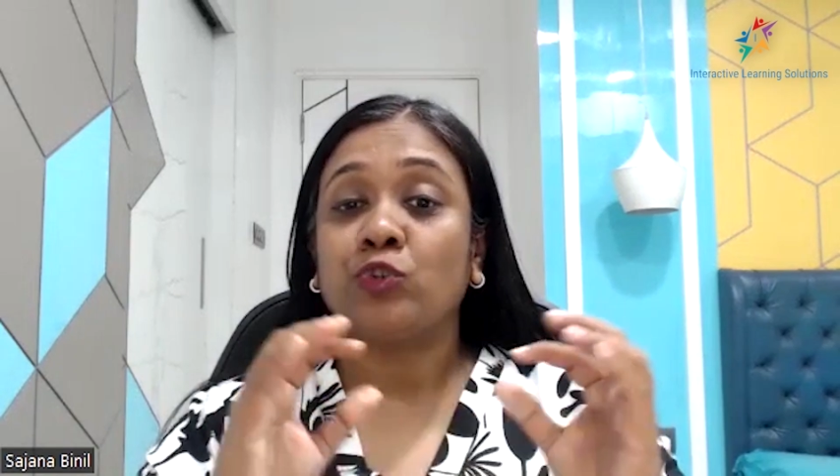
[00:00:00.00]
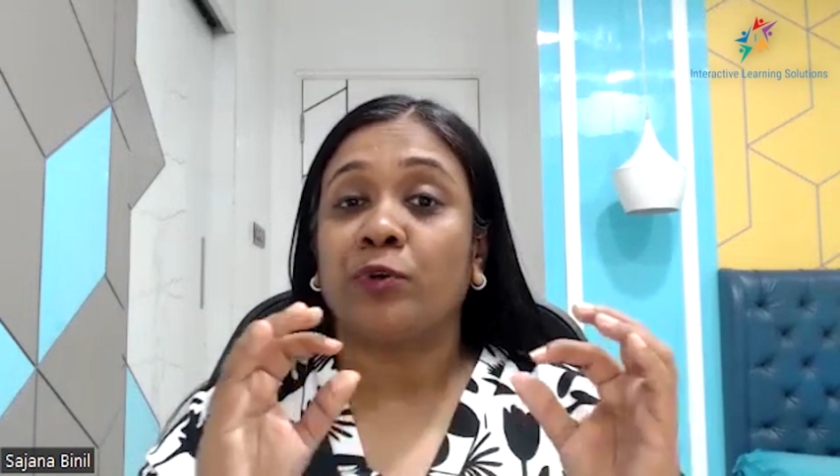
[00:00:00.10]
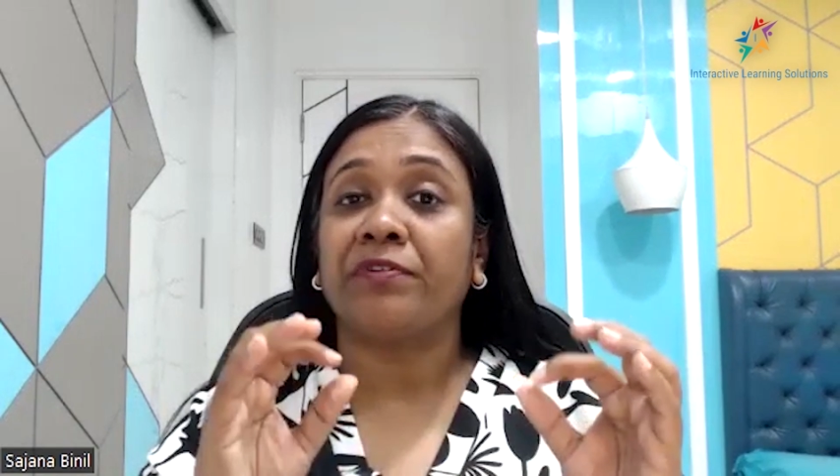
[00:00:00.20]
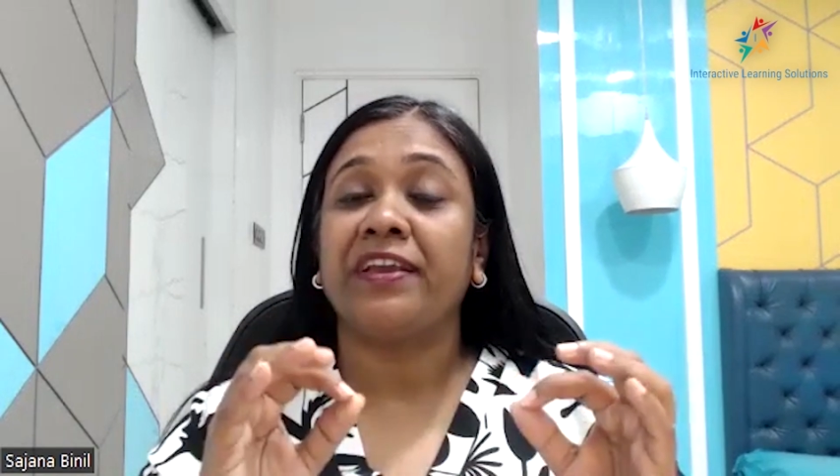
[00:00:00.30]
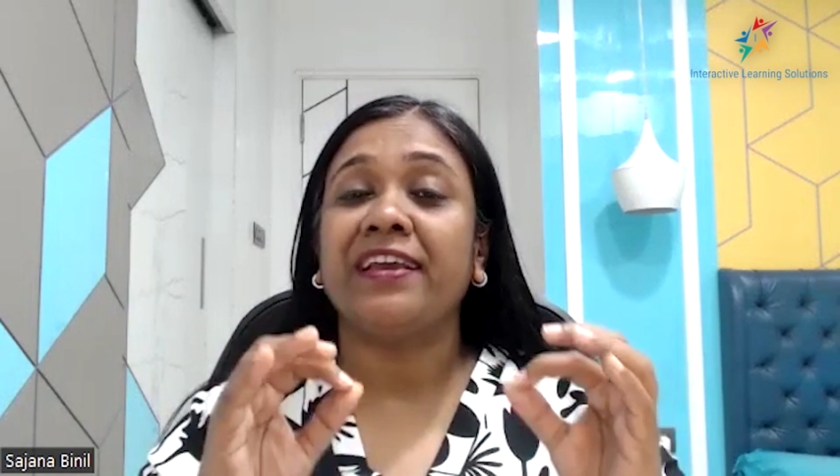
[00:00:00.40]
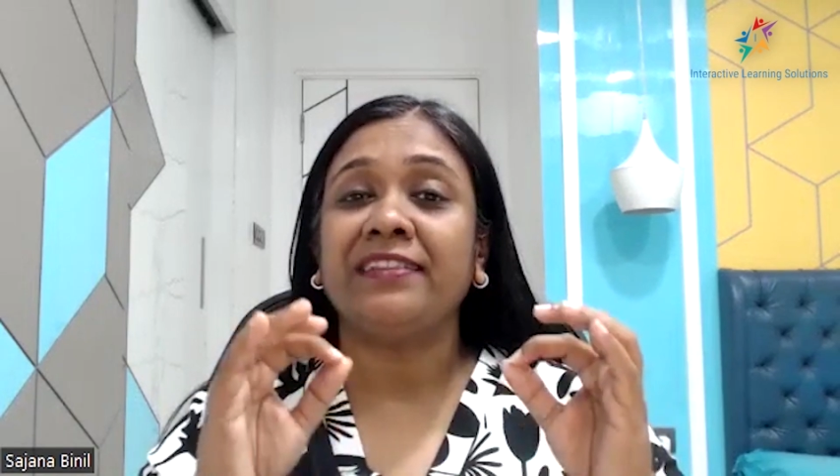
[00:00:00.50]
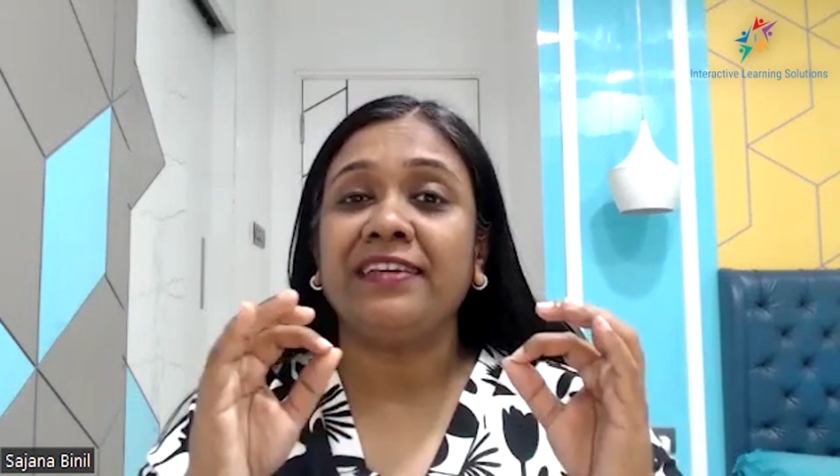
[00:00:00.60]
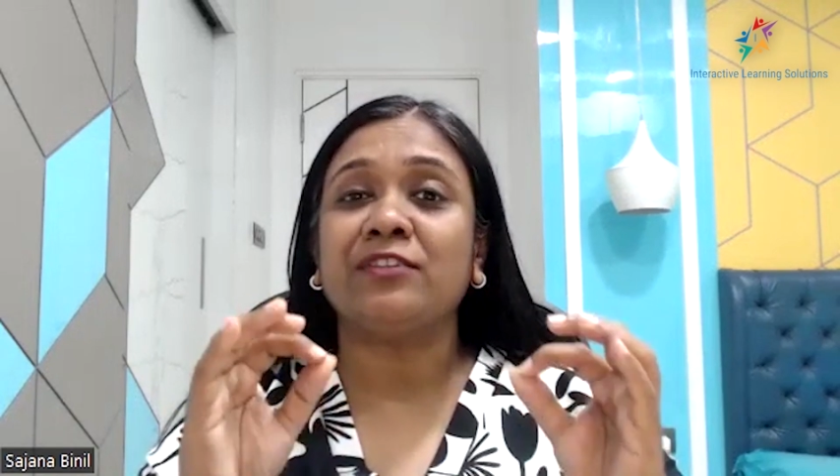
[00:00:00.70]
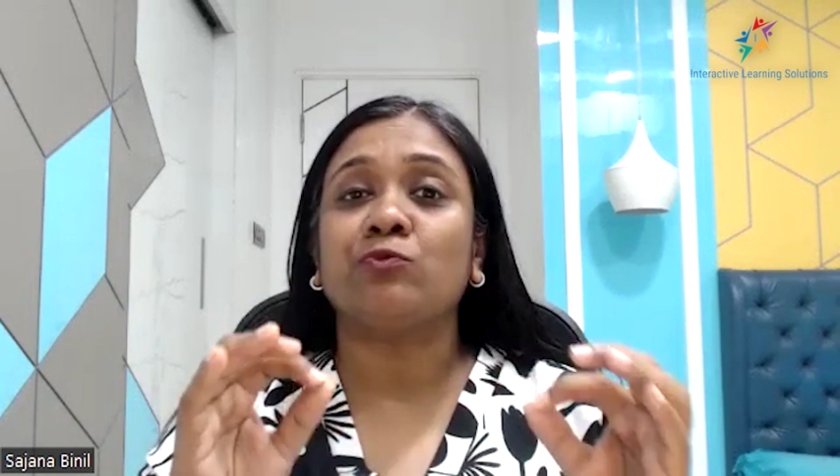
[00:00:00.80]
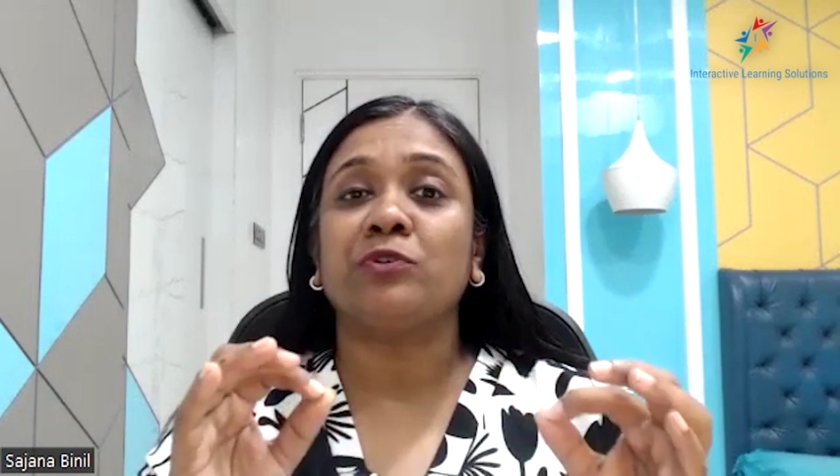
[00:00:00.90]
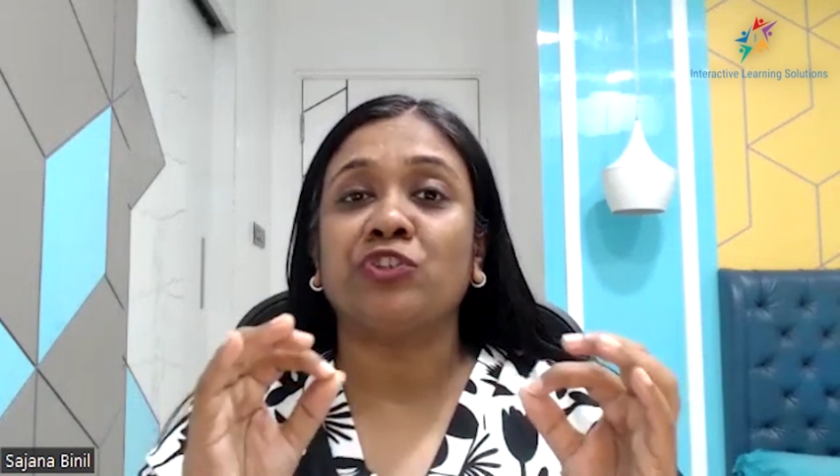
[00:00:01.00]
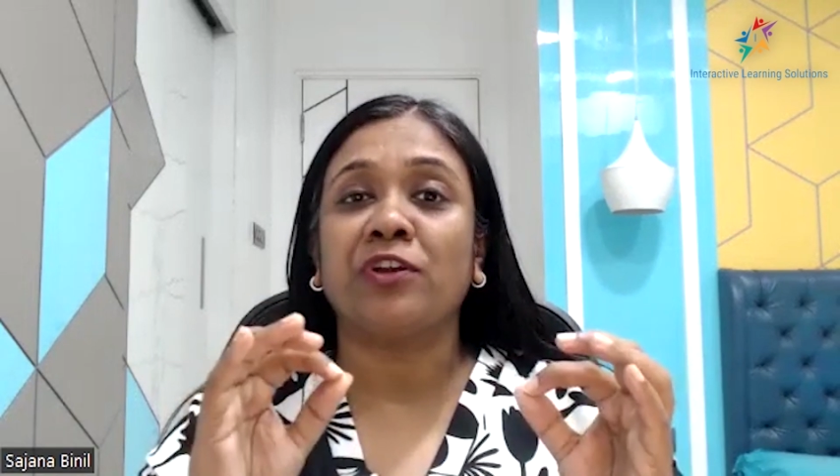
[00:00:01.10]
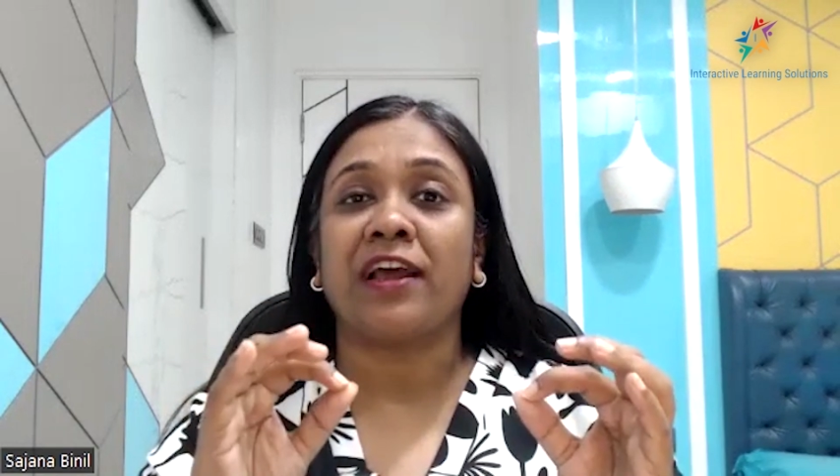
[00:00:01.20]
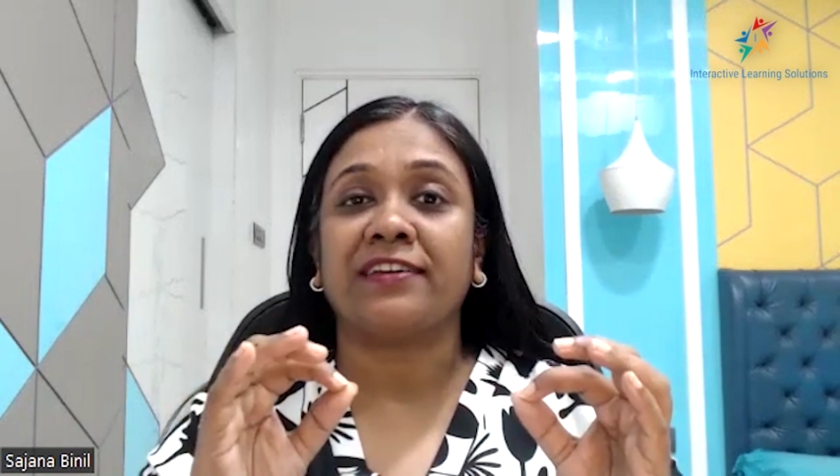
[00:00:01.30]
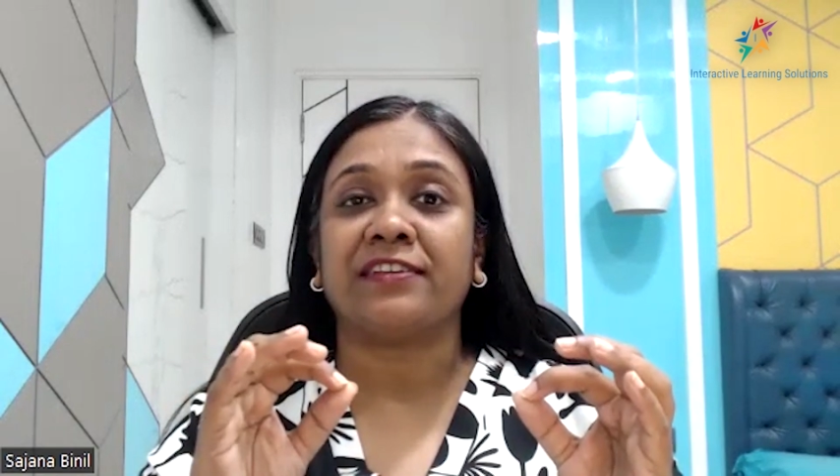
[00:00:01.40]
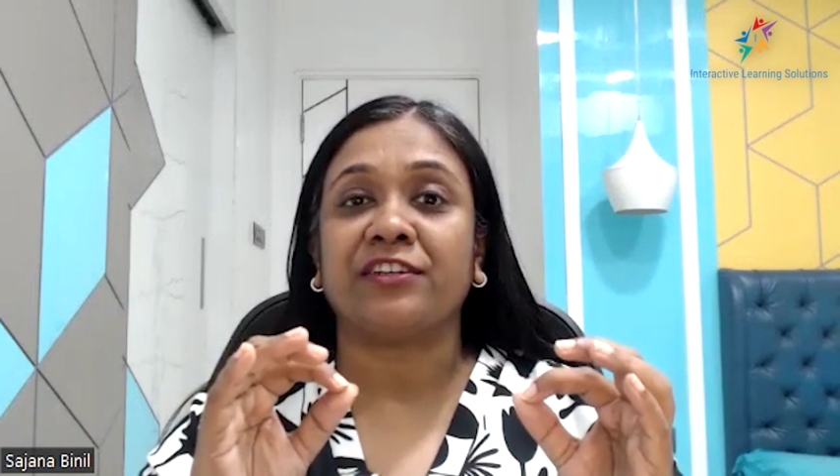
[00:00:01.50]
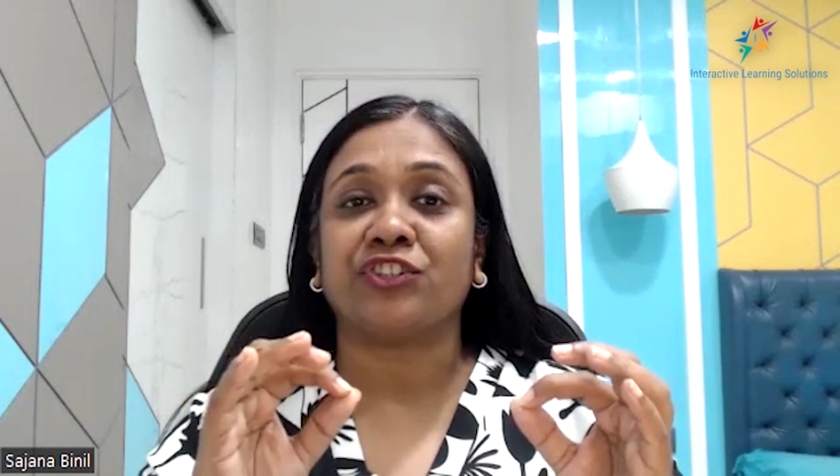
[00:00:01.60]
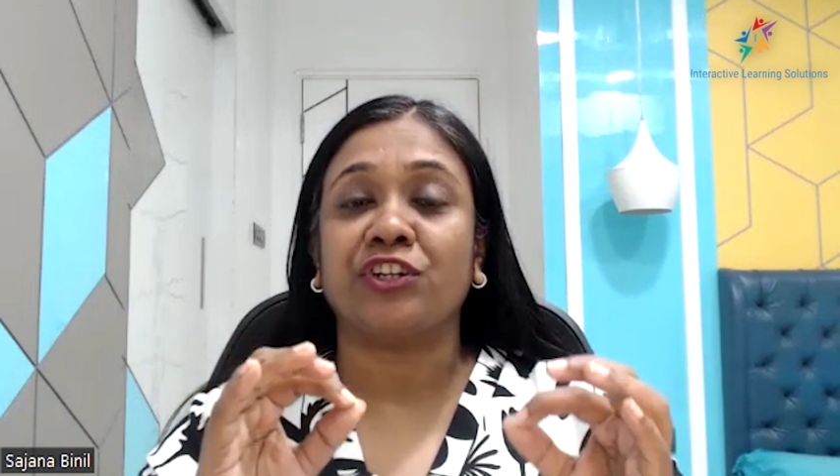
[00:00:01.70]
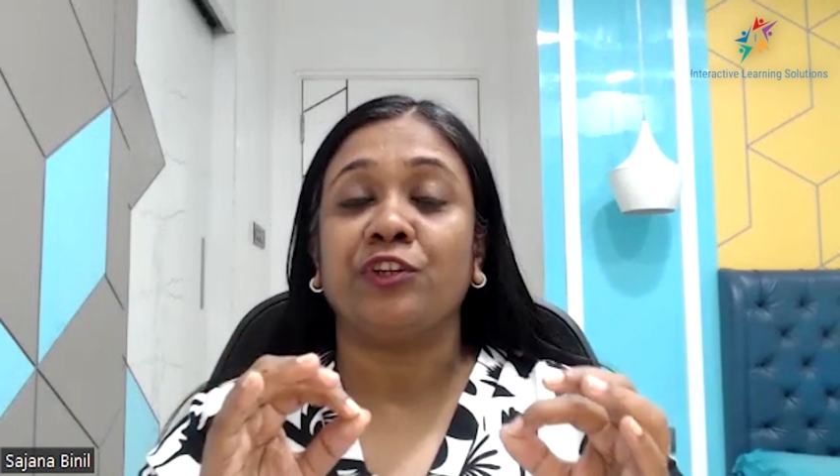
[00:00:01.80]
To create these visualization,